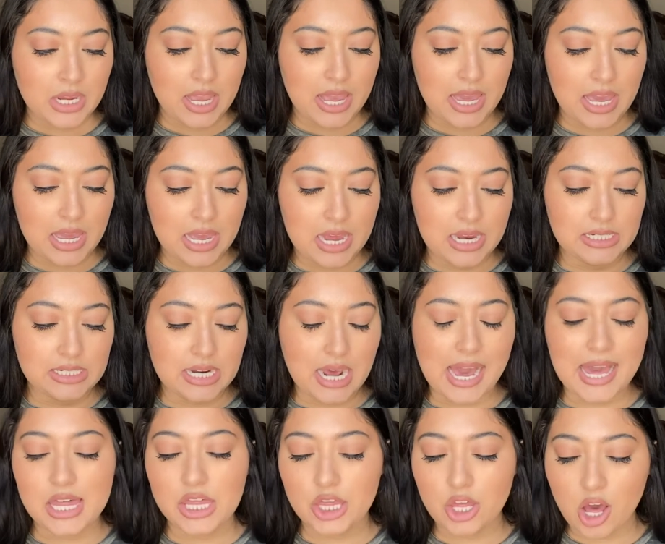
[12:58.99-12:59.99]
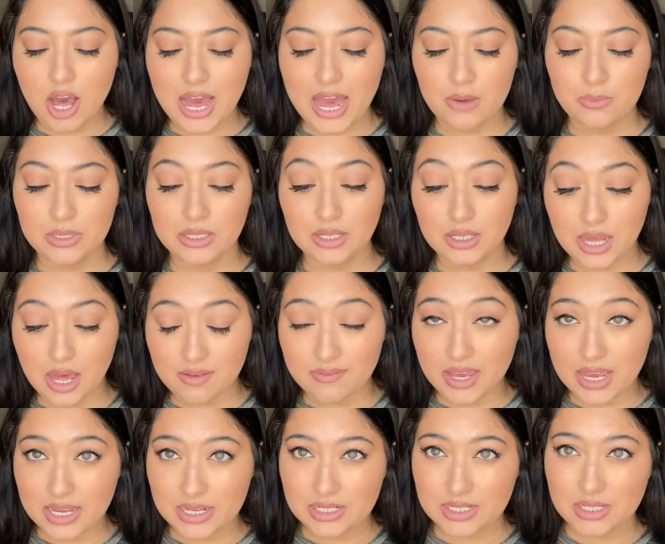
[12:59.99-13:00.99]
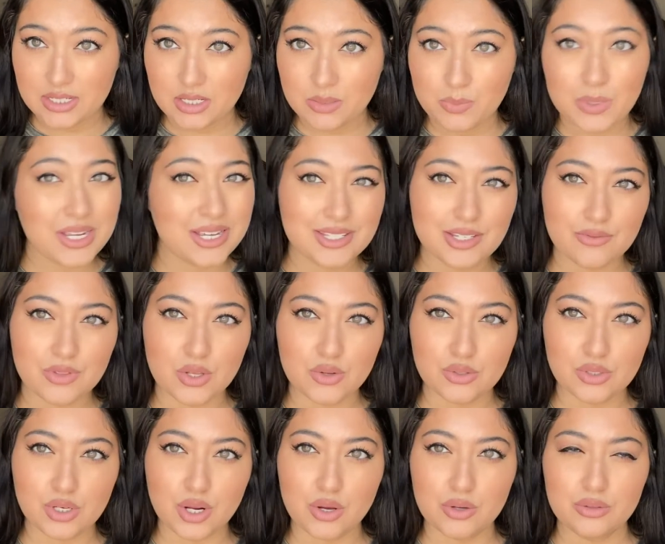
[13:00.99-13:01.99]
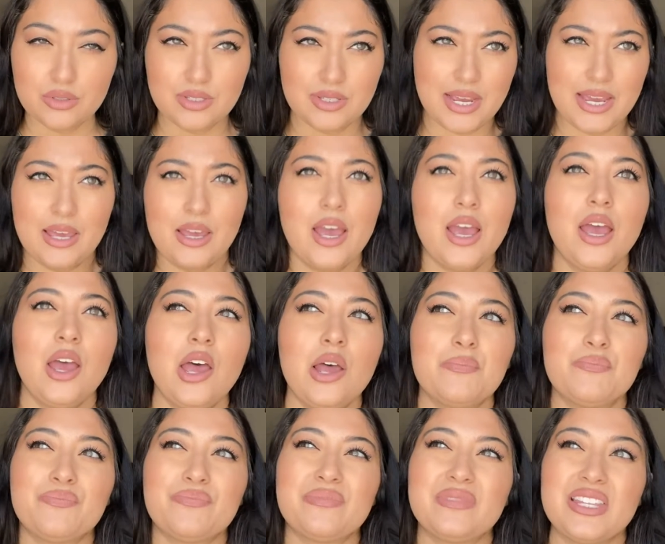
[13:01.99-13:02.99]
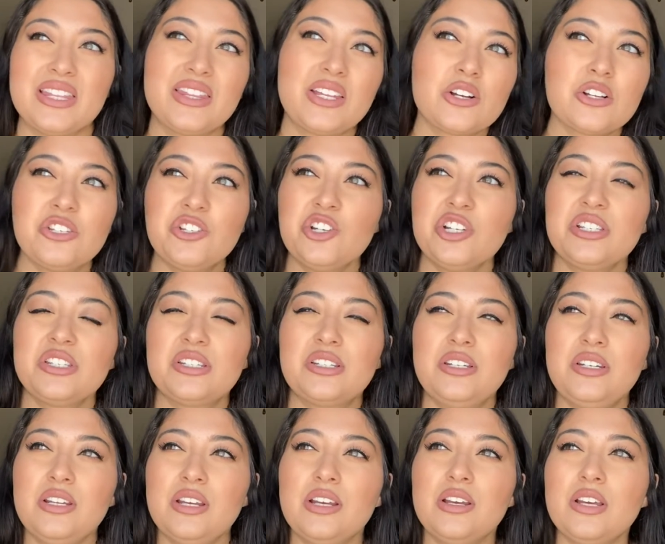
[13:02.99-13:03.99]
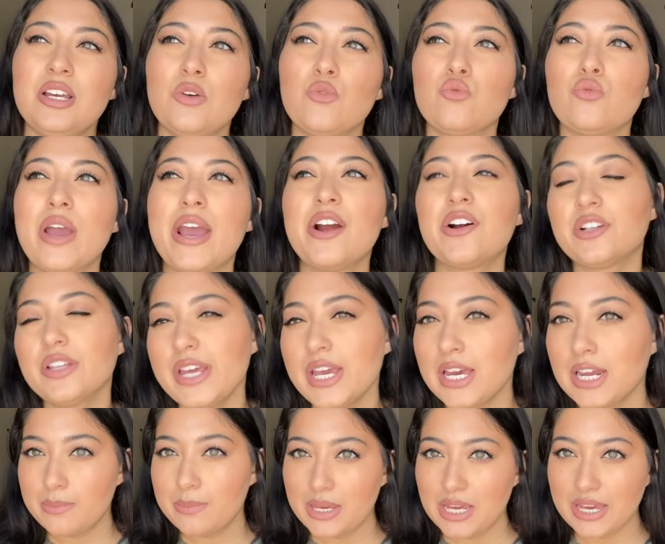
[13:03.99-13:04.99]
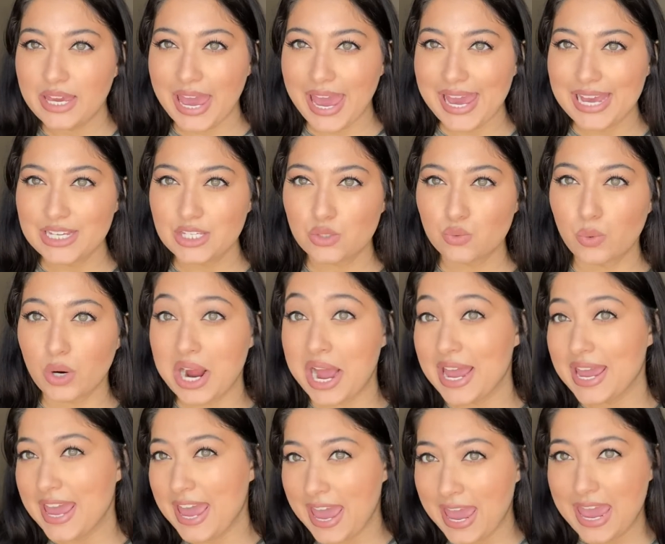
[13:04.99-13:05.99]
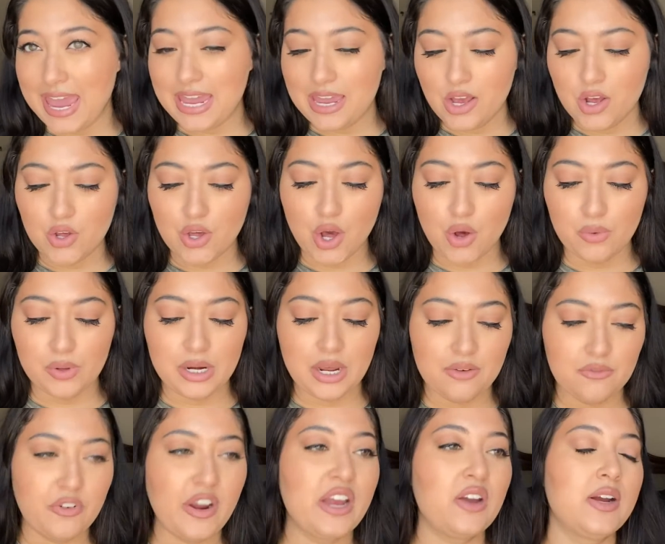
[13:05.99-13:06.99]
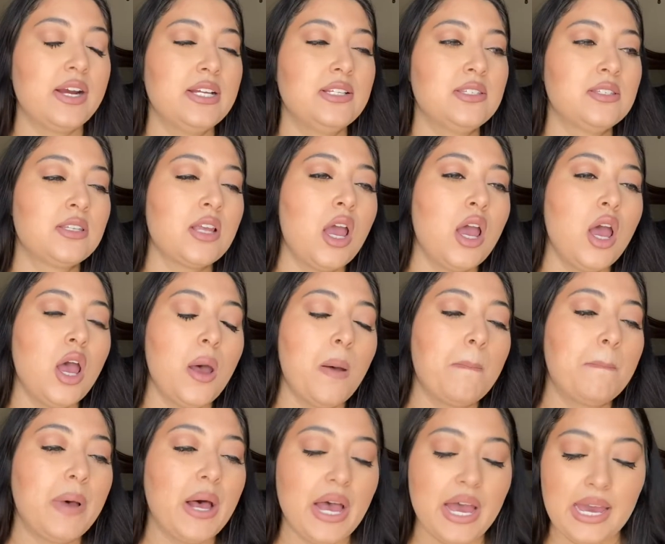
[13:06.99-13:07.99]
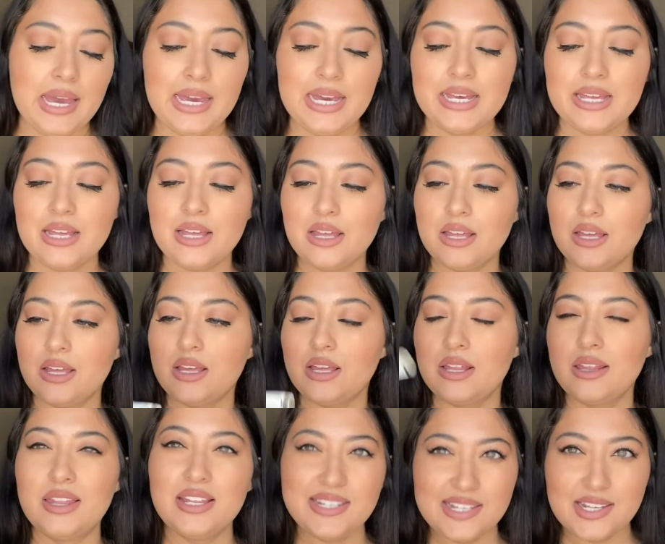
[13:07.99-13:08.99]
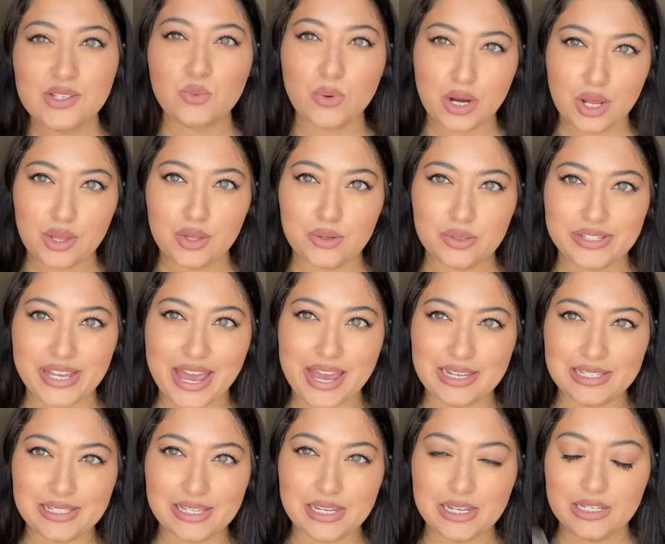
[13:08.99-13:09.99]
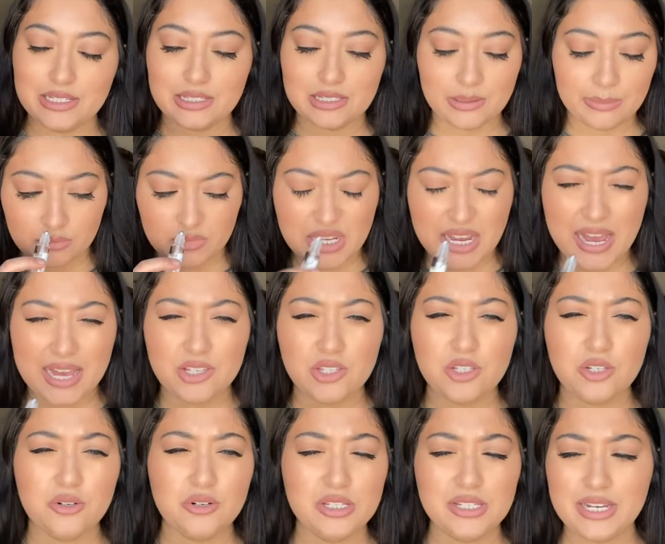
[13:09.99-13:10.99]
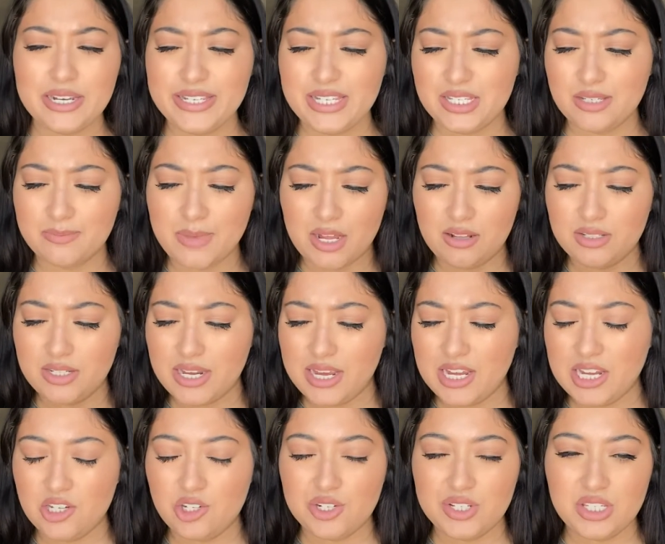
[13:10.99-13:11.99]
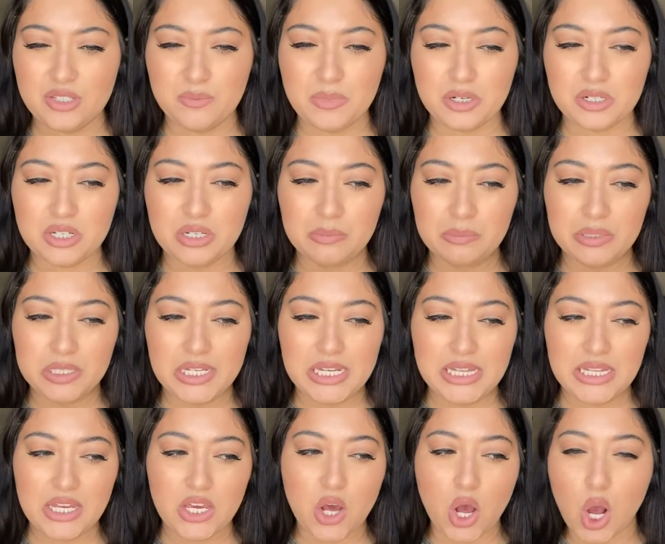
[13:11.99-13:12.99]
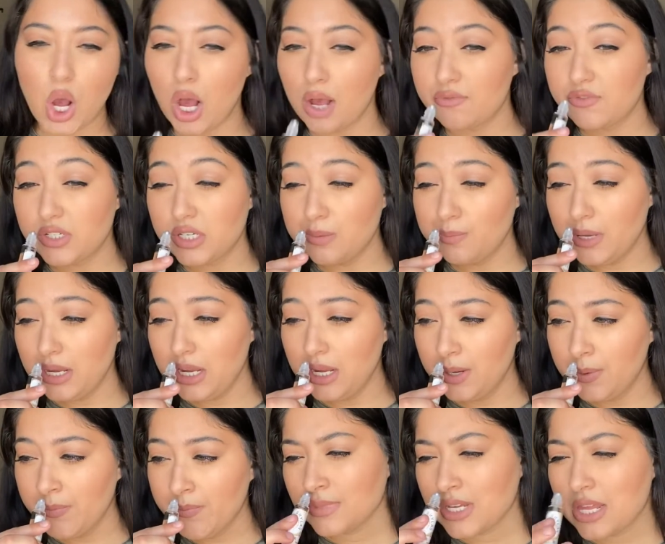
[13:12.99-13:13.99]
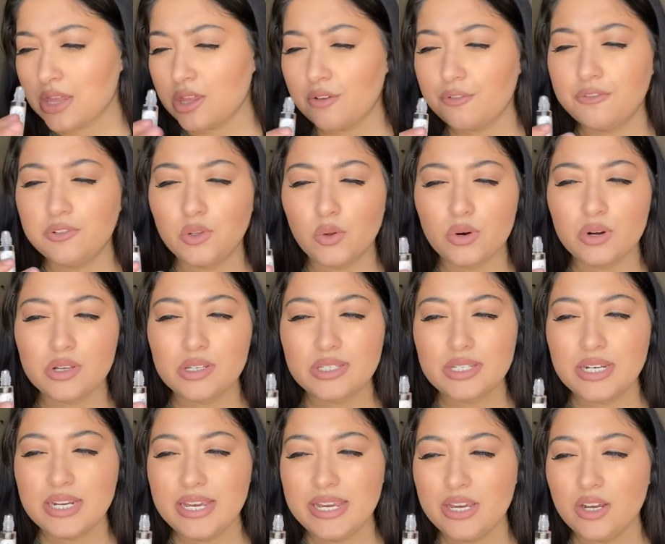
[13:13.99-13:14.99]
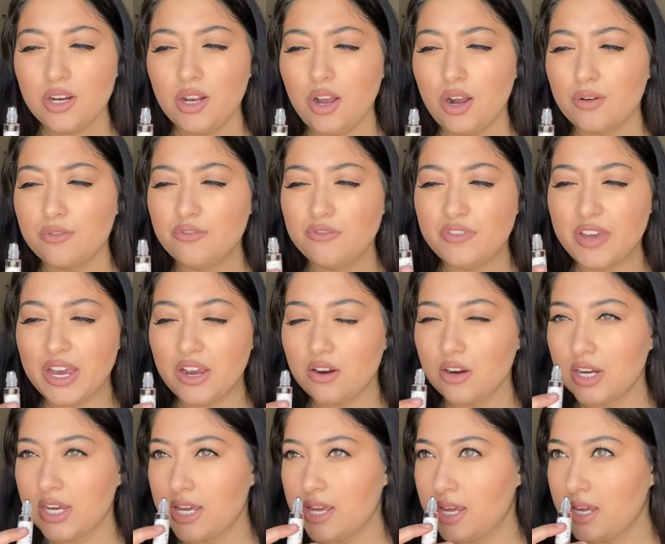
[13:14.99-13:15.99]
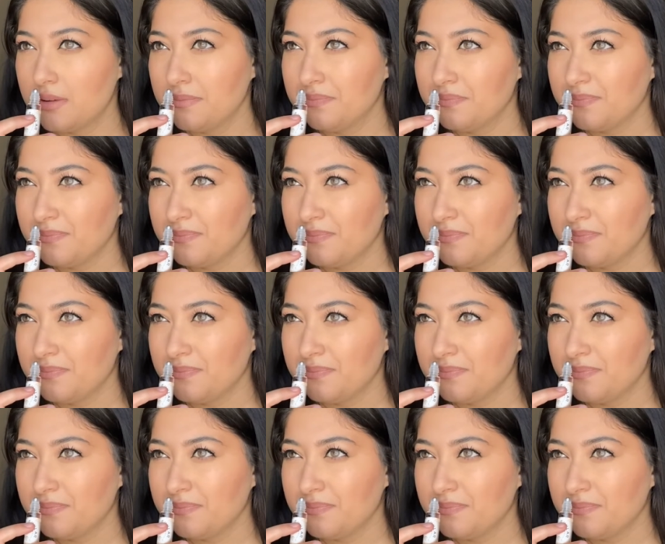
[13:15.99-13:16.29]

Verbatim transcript: And I thought I would love it because of those notes. Like, there's just rarely be a case where I hate a coconut fragrance, but this is one of those cases. As soon as I smelled it, it just smelled completely off to me. The florals in here are very,